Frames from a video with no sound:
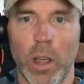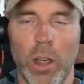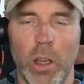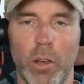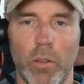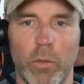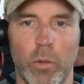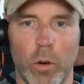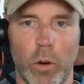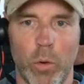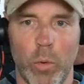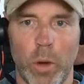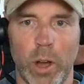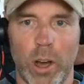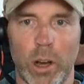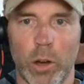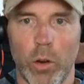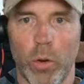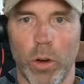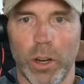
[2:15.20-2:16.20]
for we are
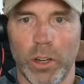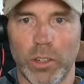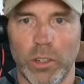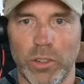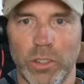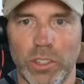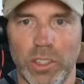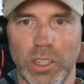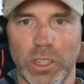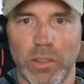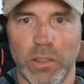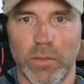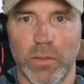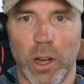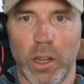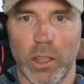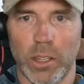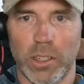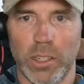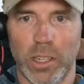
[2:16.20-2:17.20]
going to see
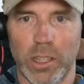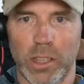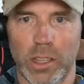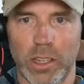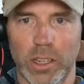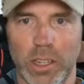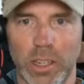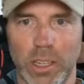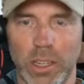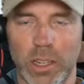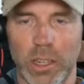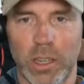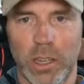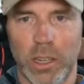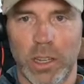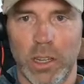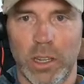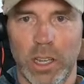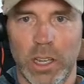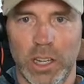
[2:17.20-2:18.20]
volatility
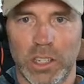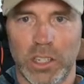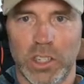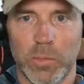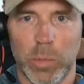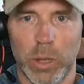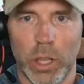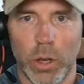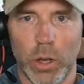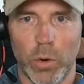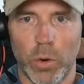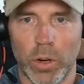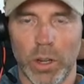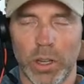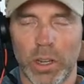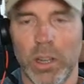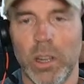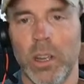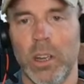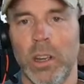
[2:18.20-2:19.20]
explode
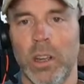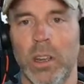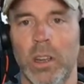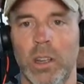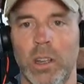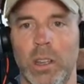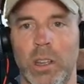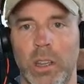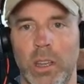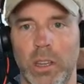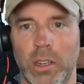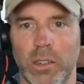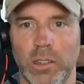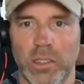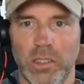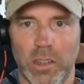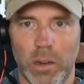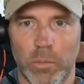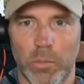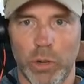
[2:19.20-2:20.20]
in
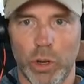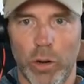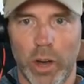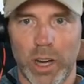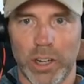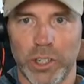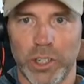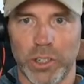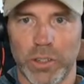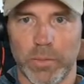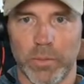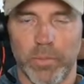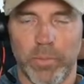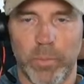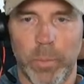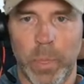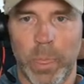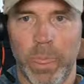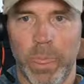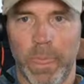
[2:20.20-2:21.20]
some direction.
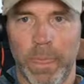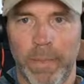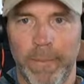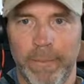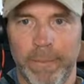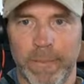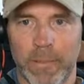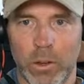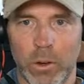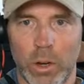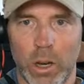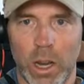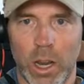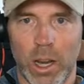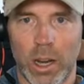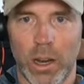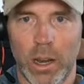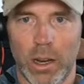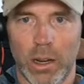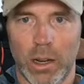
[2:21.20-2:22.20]

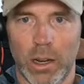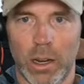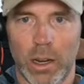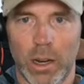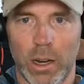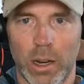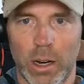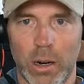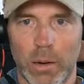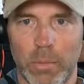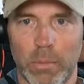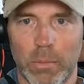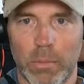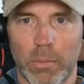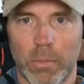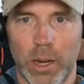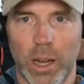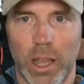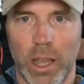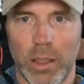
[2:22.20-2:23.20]
Okay.
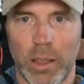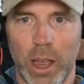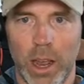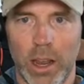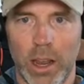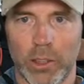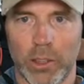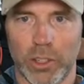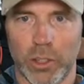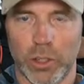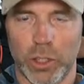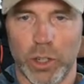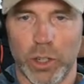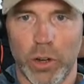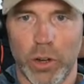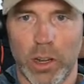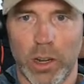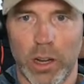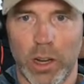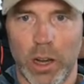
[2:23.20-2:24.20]
And I also
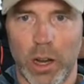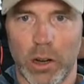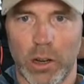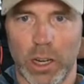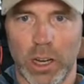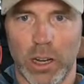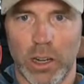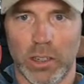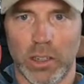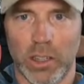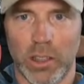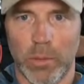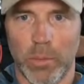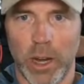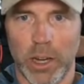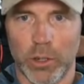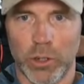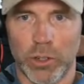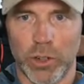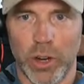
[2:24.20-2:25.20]
showed it, and I'll get it to the
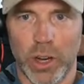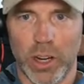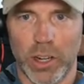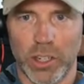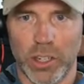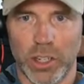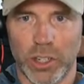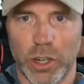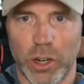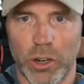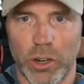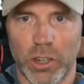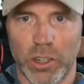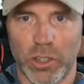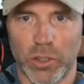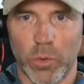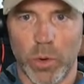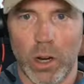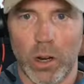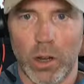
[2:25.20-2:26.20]
MicroStrategy chart
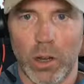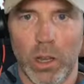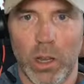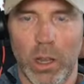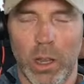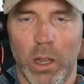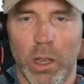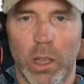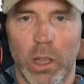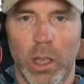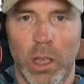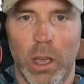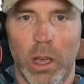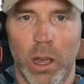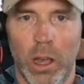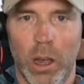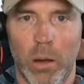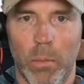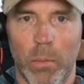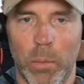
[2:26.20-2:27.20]
as well.
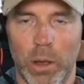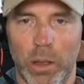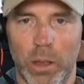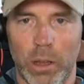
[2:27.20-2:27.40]
Um,